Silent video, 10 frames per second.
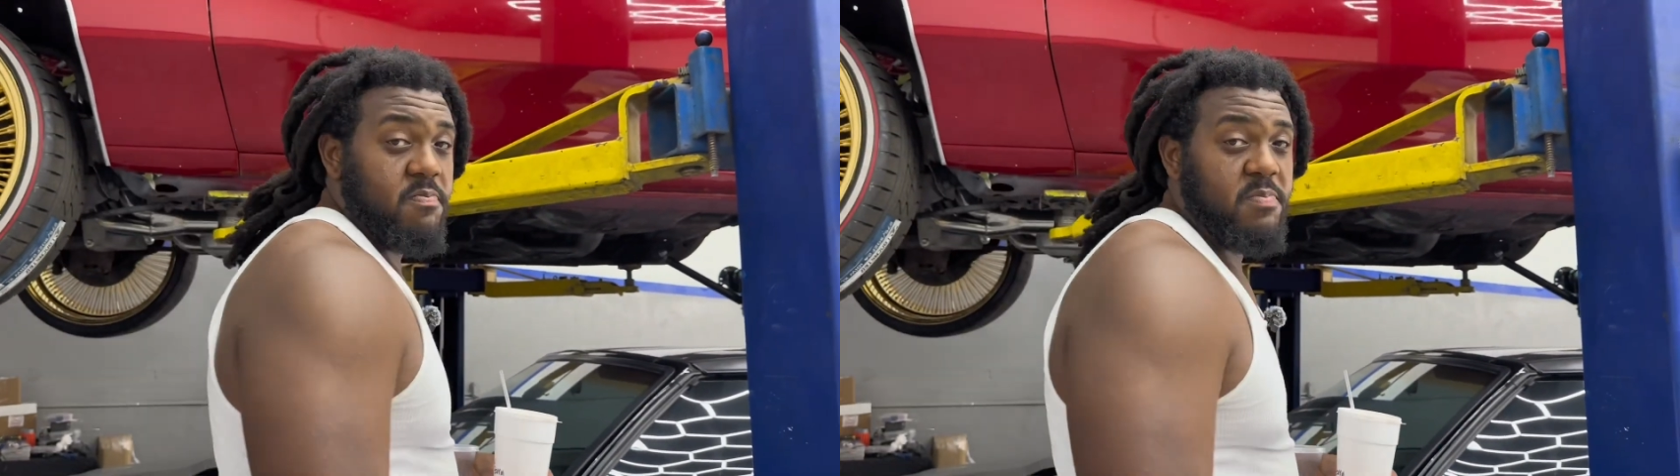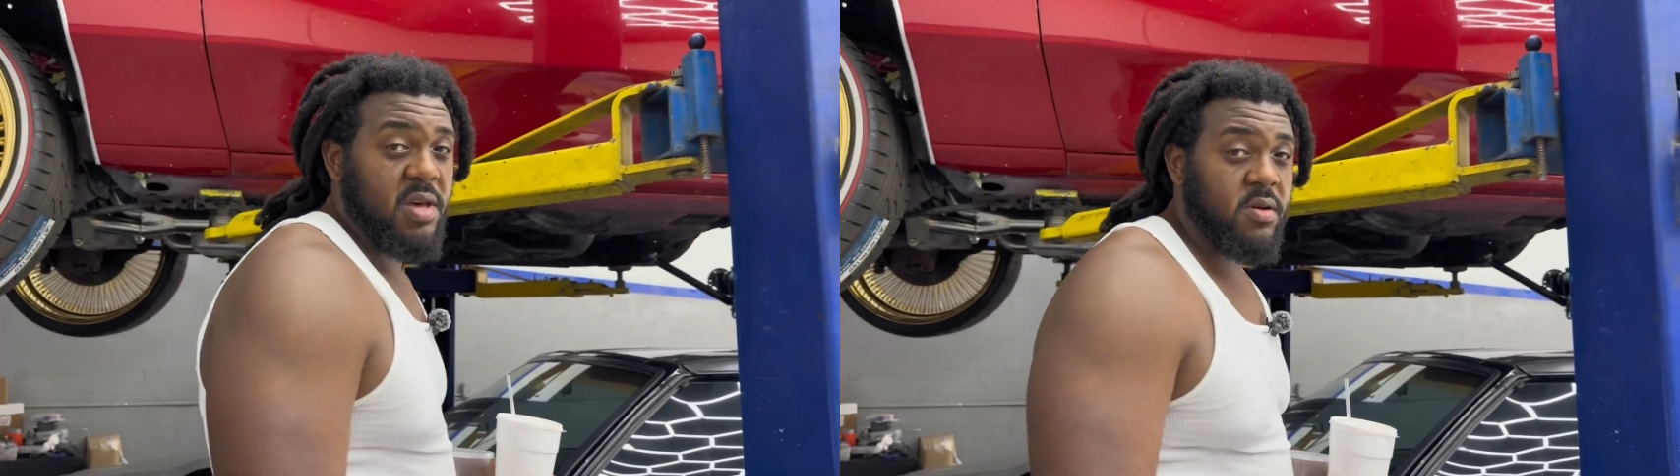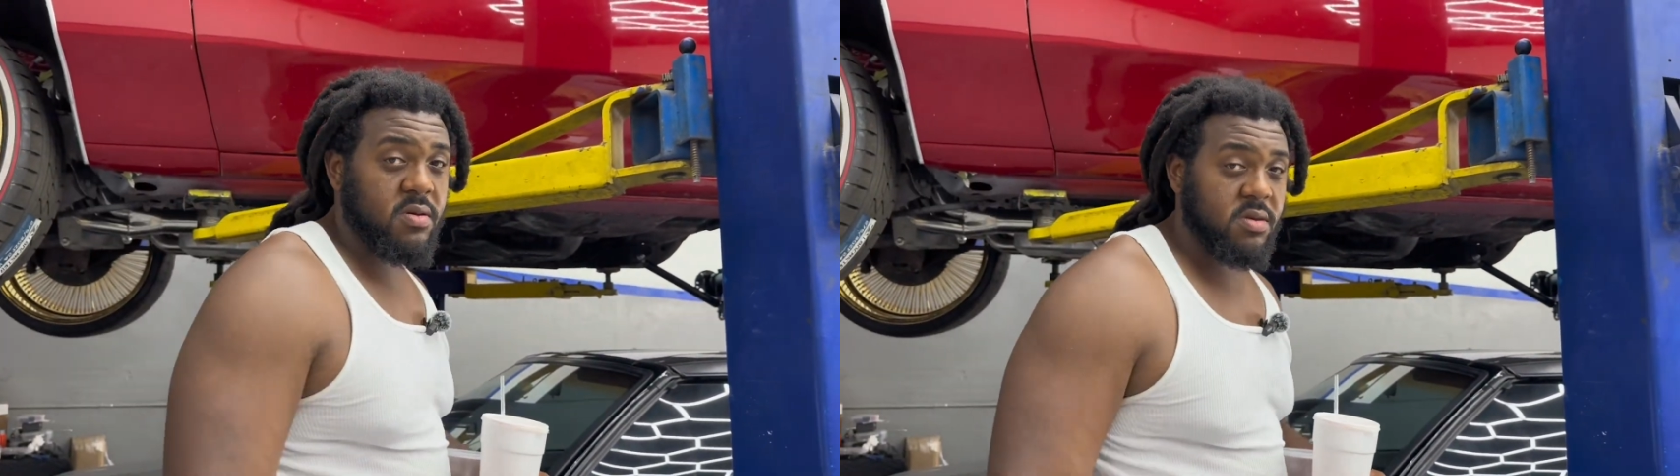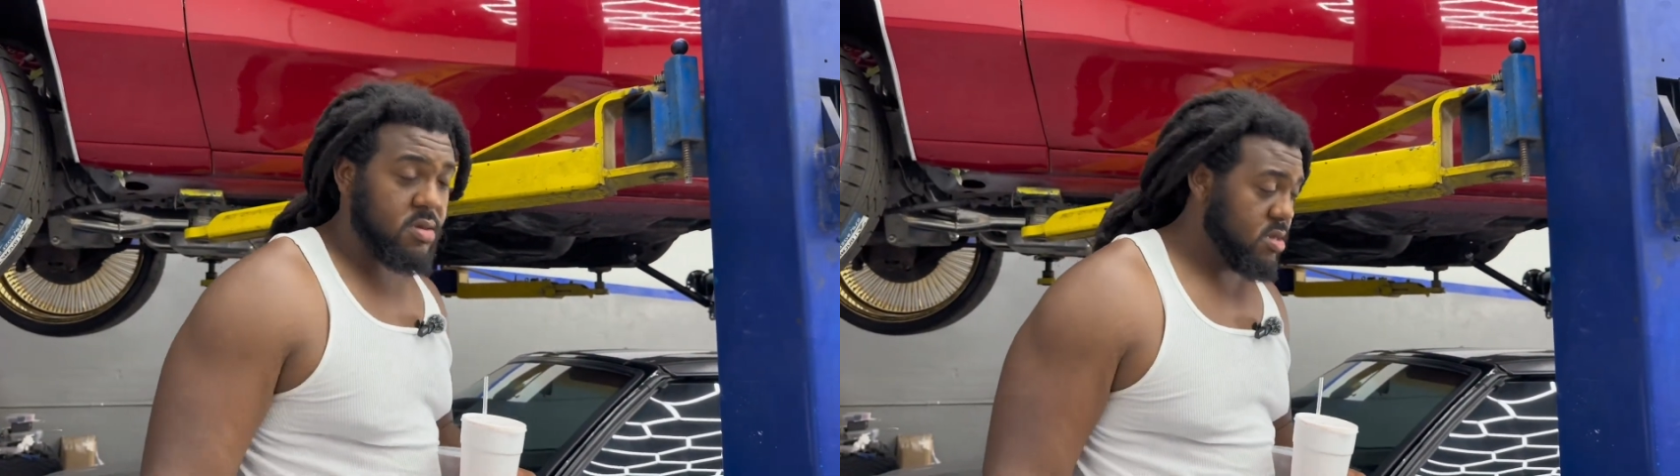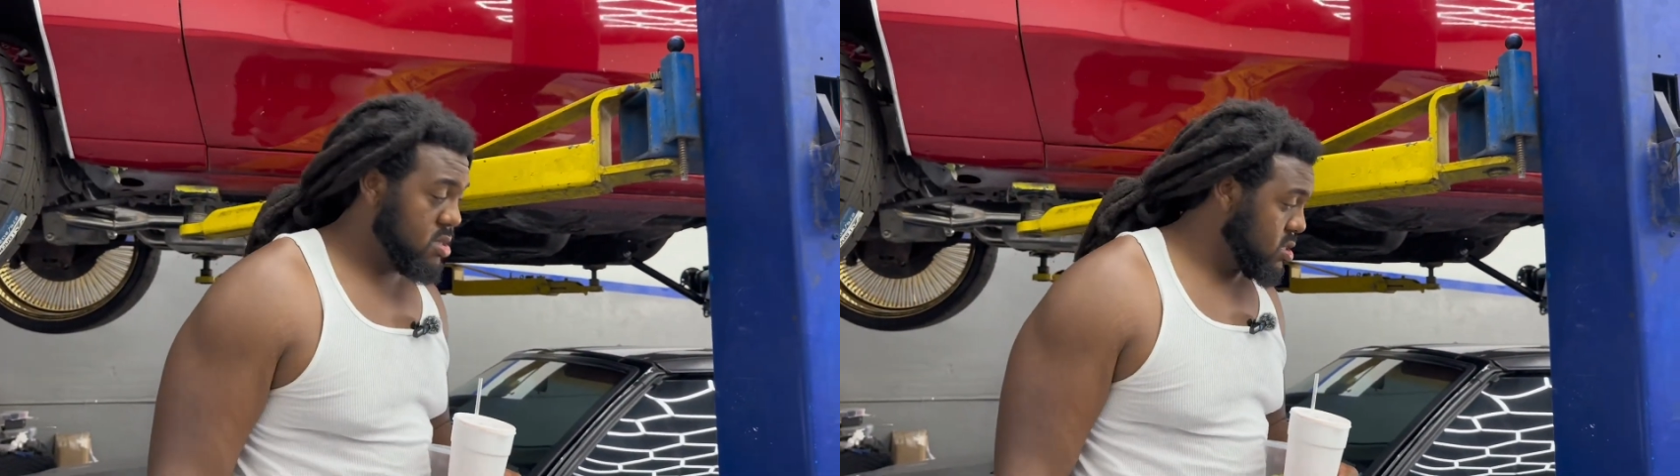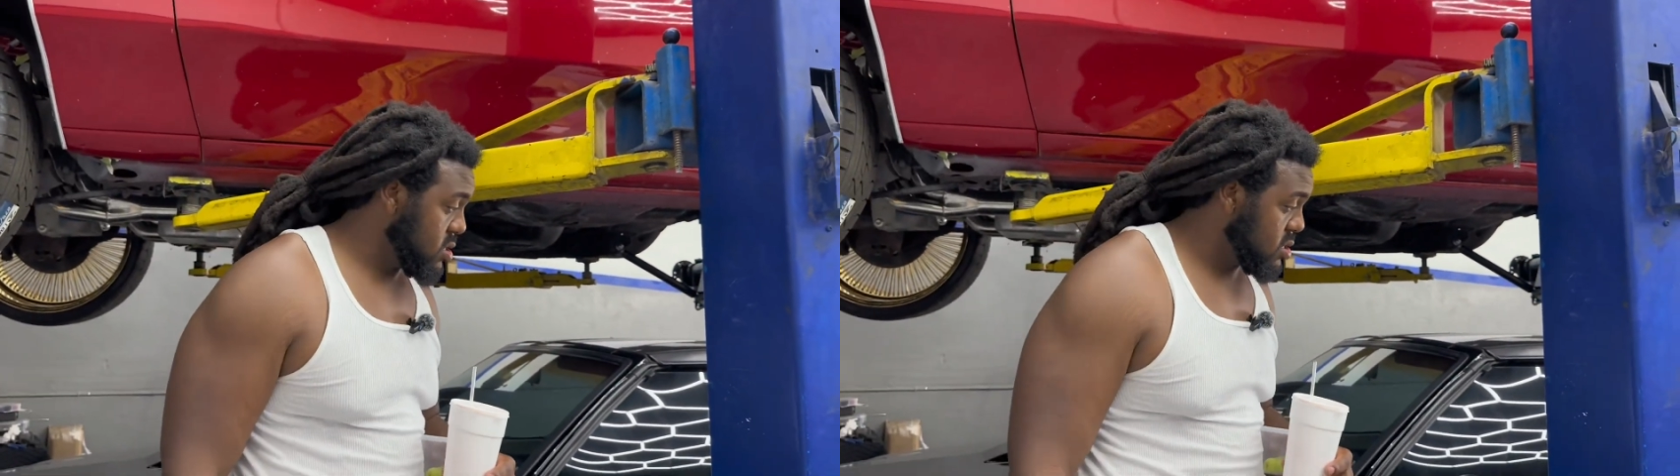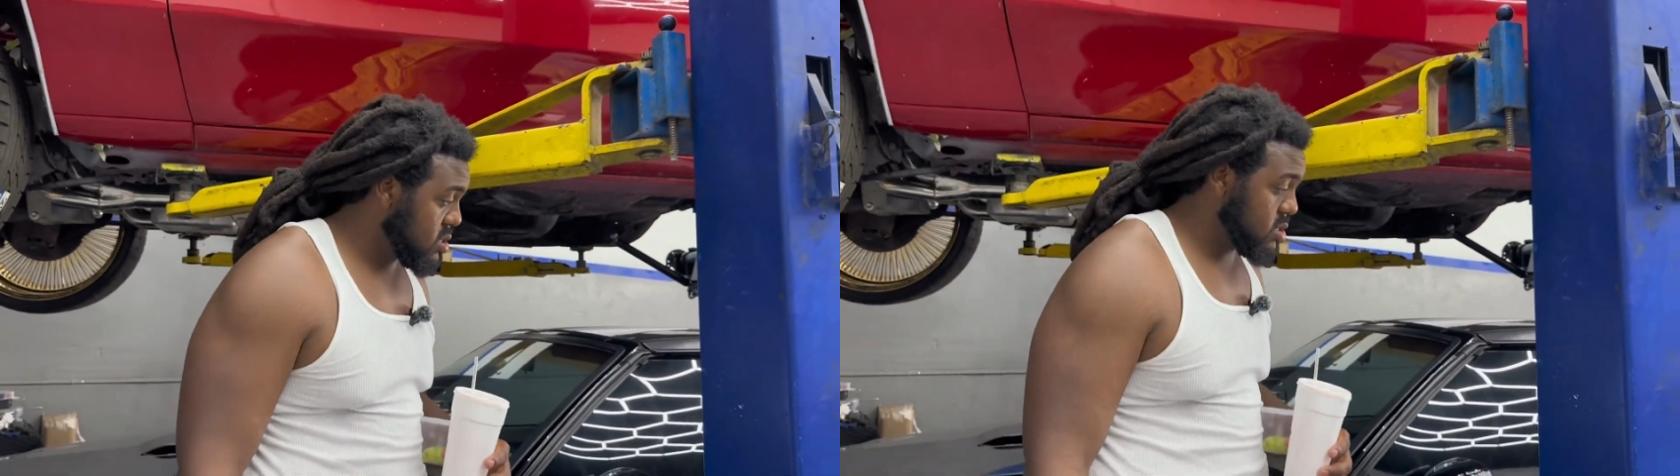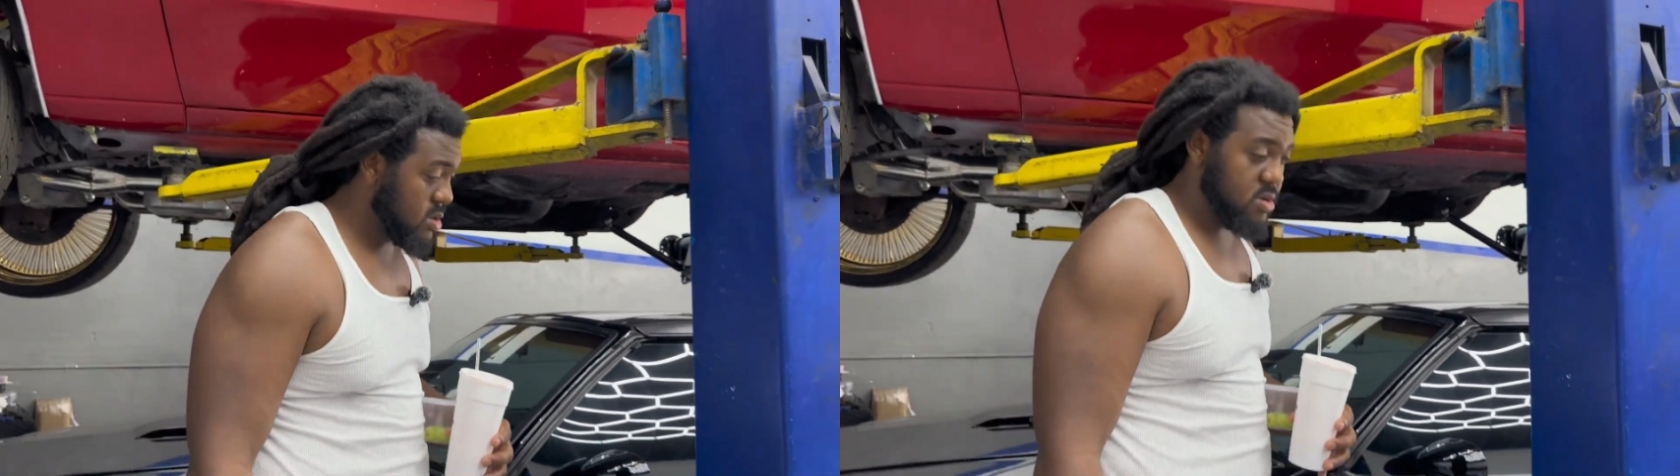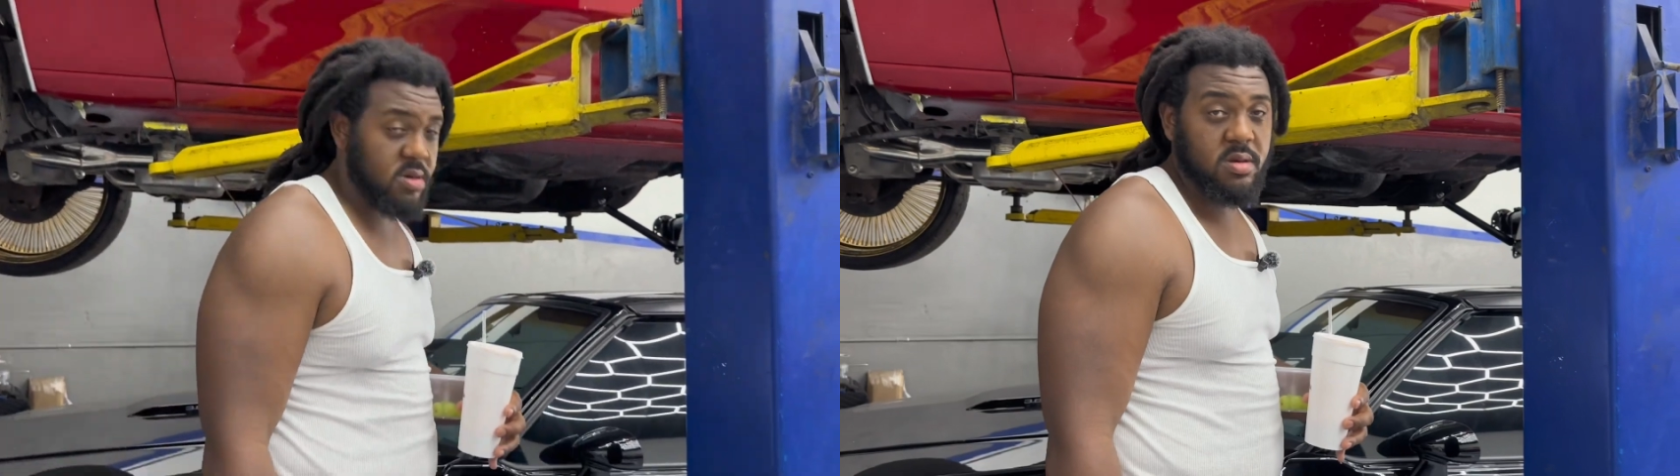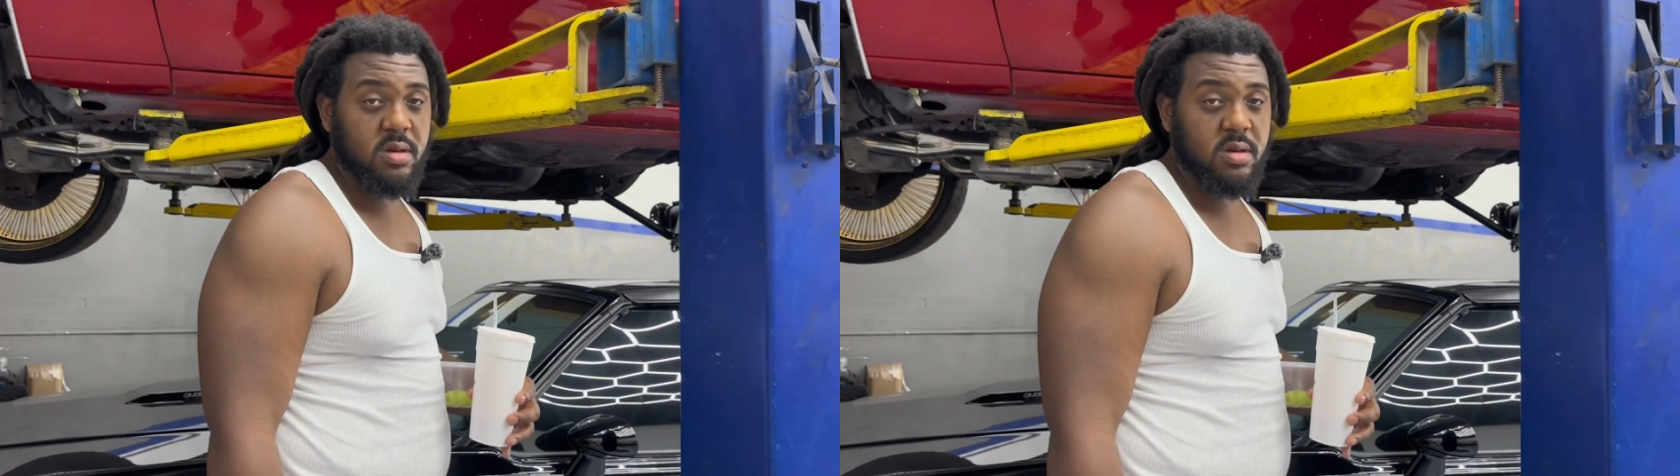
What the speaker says: it's built, so